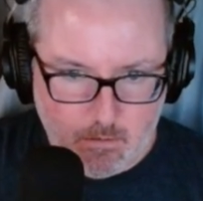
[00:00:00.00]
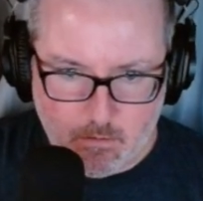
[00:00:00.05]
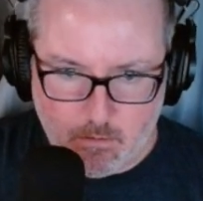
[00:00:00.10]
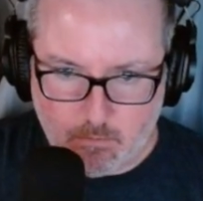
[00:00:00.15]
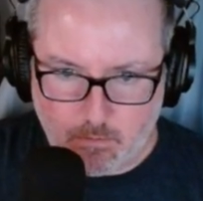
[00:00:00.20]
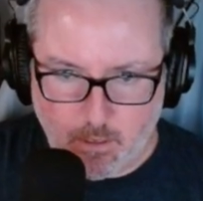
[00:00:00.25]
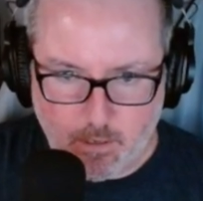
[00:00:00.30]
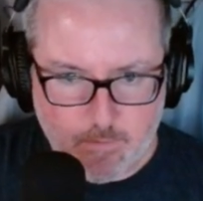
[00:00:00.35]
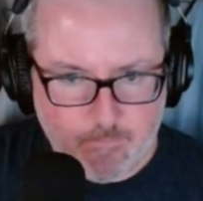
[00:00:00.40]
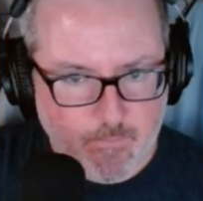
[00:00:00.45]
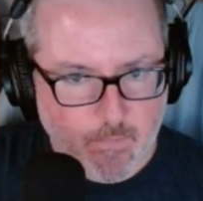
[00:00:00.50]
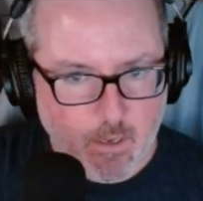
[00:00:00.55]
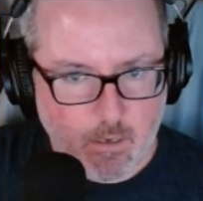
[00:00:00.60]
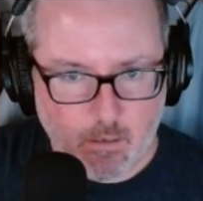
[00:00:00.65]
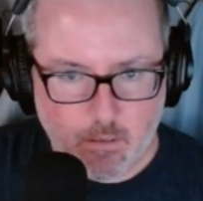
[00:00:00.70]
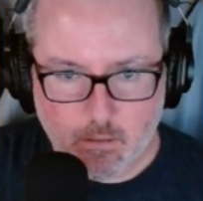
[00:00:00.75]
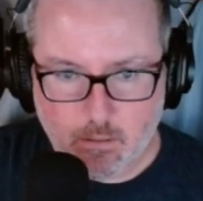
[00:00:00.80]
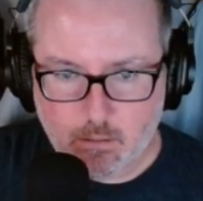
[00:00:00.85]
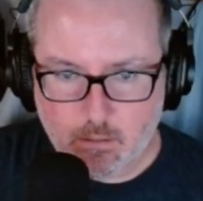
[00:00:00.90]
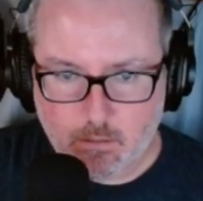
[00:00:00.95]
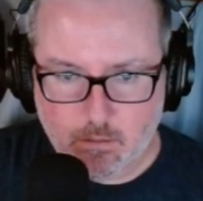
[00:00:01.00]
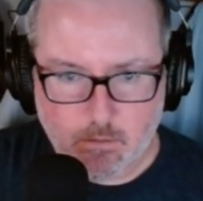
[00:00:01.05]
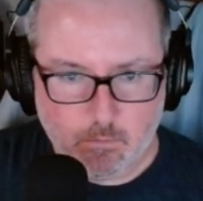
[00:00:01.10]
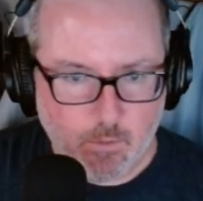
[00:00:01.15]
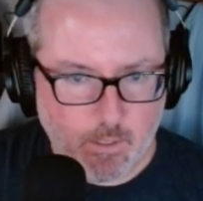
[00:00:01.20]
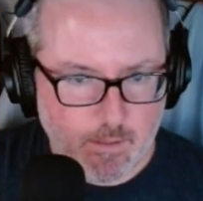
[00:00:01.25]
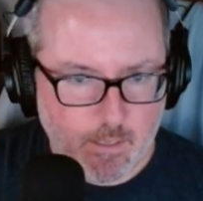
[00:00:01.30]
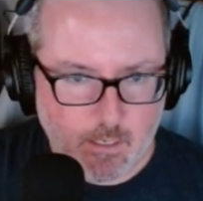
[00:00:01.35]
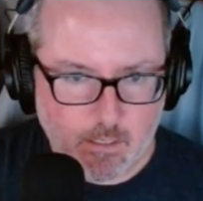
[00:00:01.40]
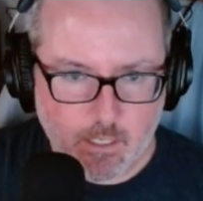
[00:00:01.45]
Okay, uh,
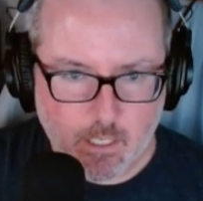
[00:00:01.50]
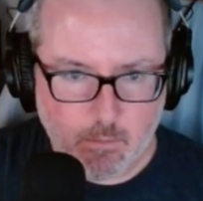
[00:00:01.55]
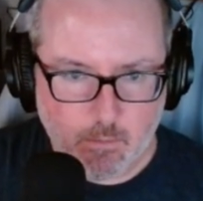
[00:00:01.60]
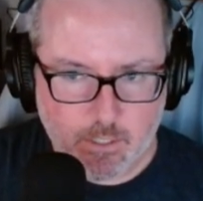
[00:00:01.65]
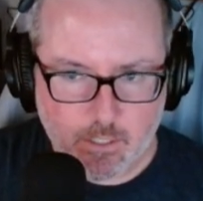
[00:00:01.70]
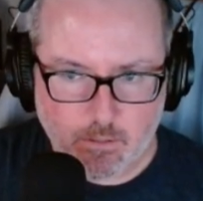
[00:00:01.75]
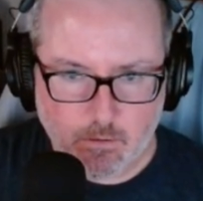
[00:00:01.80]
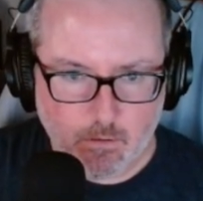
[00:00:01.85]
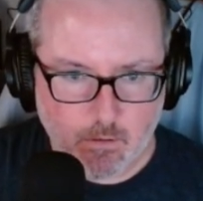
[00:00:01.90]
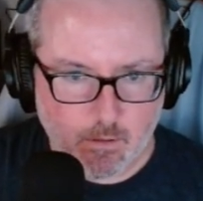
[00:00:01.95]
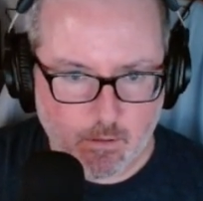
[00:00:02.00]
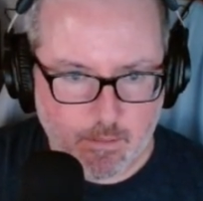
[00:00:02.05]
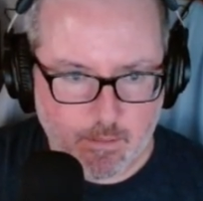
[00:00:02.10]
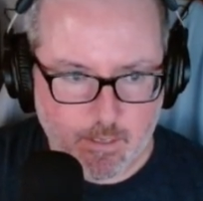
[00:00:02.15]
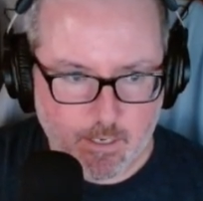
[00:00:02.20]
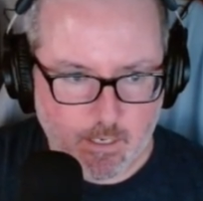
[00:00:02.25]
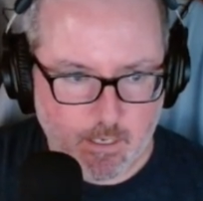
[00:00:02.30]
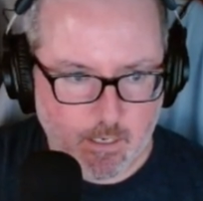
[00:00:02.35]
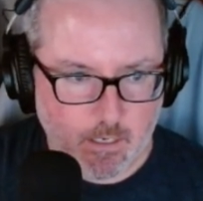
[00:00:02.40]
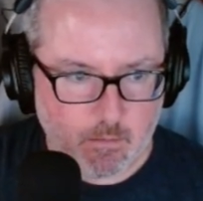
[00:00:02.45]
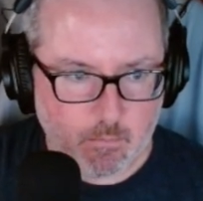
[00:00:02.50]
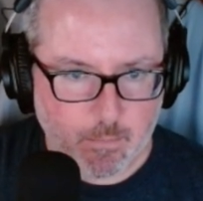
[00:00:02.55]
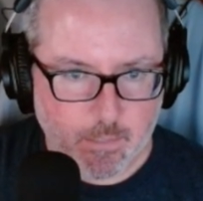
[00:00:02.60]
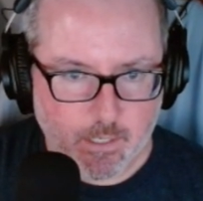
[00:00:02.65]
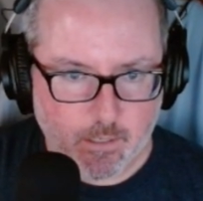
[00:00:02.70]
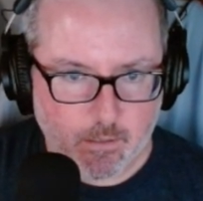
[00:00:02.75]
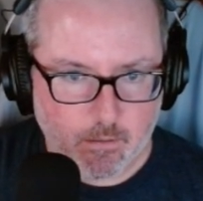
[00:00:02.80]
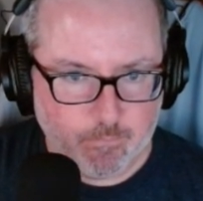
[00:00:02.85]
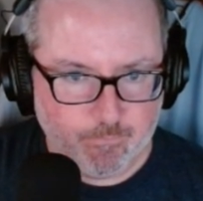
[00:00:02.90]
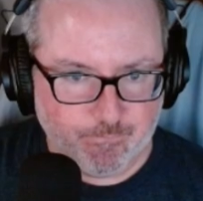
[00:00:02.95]
what then can we start thinking
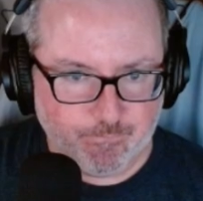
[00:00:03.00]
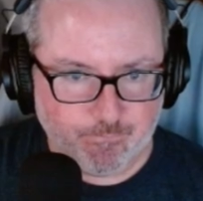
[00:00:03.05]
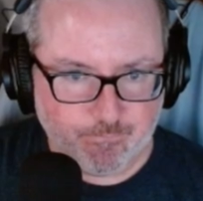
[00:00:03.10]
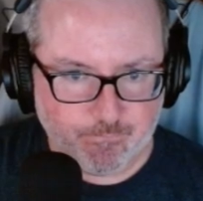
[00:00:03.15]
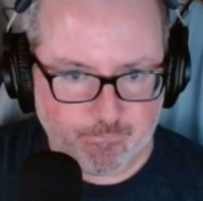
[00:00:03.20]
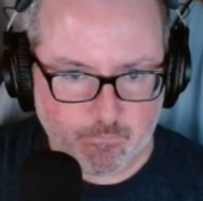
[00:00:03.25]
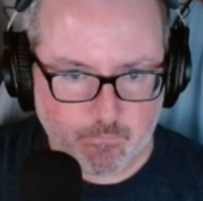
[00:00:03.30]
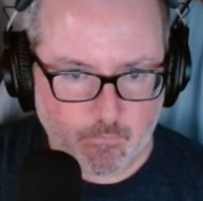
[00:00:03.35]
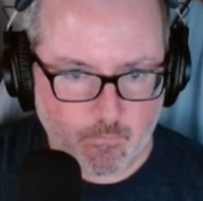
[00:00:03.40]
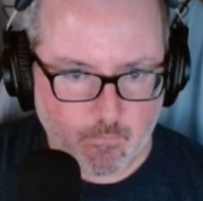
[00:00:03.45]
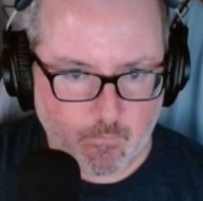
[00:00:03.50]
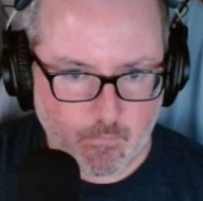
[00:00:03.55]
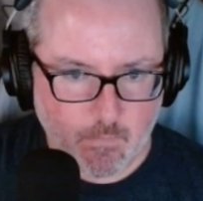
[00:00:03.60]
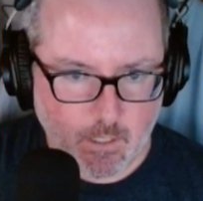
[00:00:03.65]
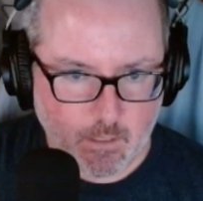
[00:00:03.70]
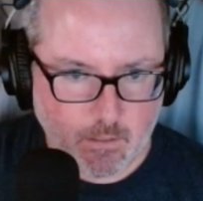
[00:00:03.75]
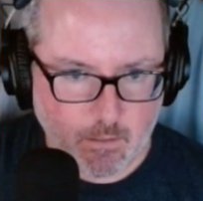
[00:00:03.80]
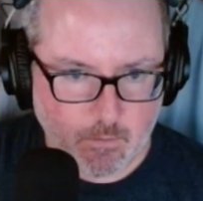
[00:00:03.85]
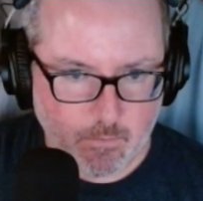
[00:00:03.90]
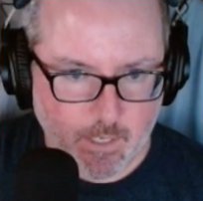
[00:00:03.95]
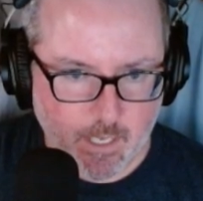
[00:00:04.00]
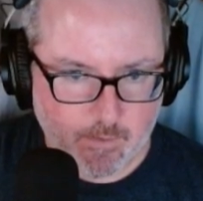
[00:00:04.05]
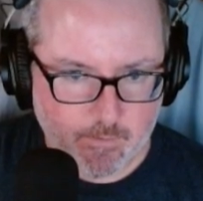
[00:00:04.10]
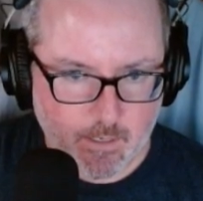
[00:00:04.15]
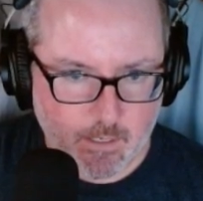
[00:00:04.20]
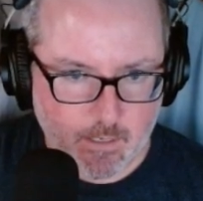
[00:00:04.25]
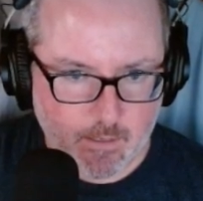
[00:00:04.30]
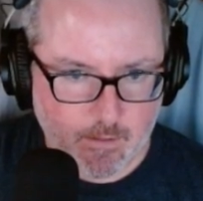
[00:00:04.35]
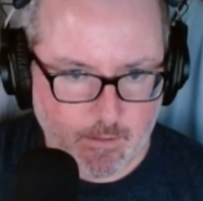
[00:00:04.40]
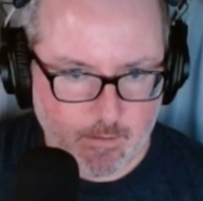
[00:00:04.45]
about? Do we have
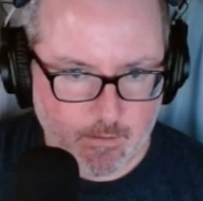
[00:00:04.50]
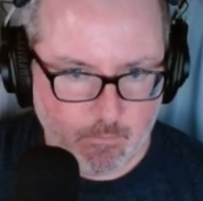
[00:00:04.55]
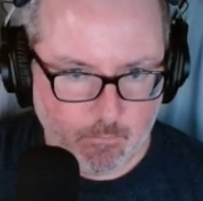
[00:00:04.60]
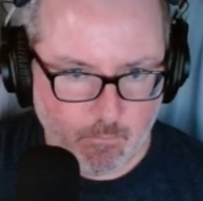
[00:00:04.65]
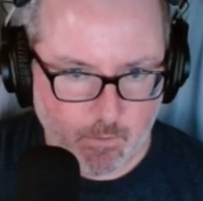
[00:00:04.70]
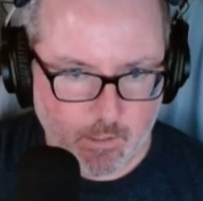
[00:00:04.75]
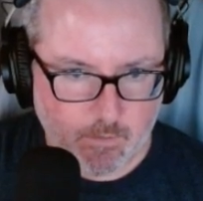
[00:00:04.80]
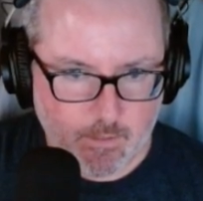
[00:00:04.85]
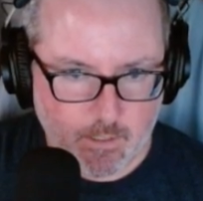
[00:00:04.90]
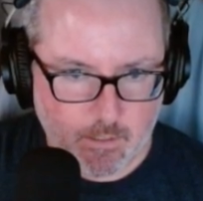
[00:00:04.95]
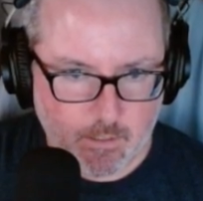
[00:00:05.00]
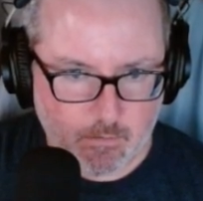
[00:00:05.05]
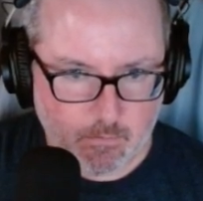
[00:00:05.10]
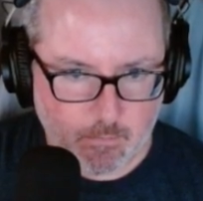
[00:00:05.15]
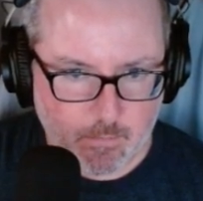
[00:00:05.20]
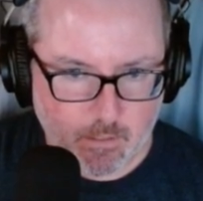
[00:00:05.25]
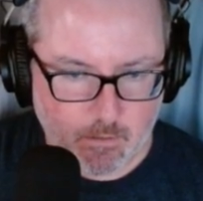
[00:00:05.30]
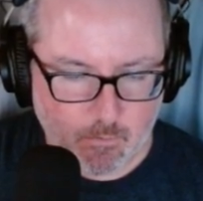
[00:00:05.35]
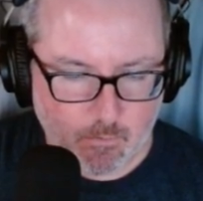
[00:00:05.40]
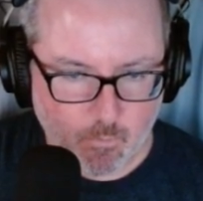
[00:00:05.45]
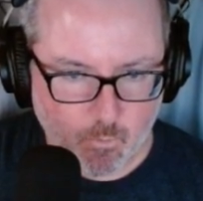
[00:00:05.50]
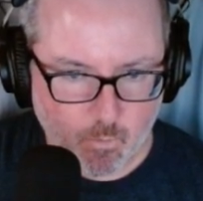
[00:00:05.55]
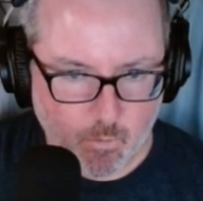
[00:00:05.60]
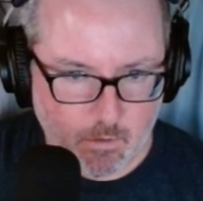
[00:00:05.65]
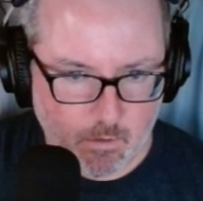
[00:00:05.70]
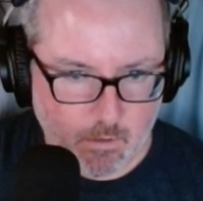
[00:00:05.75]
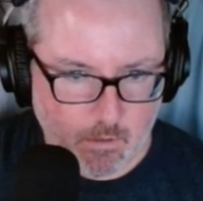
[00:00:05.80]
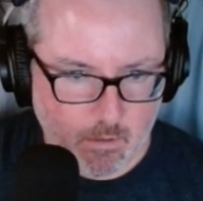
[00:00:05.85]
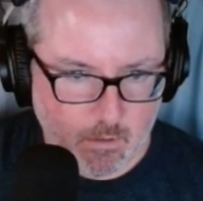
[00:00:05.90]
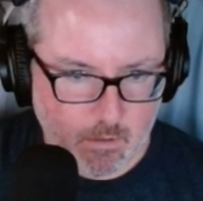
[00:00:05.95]
any? One of these will be a
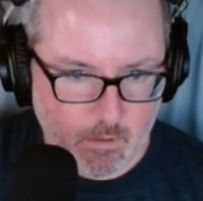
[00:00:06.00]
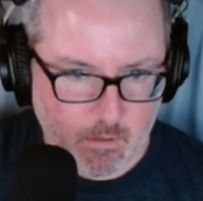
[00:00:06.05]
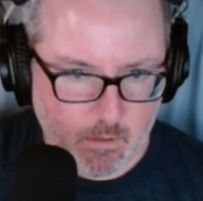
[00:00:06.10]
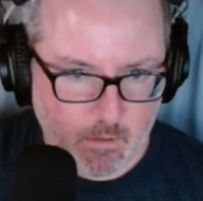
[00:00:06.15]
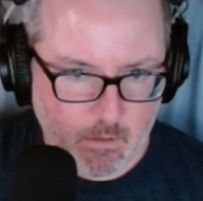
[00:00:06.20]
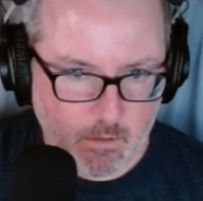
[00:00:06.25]
one.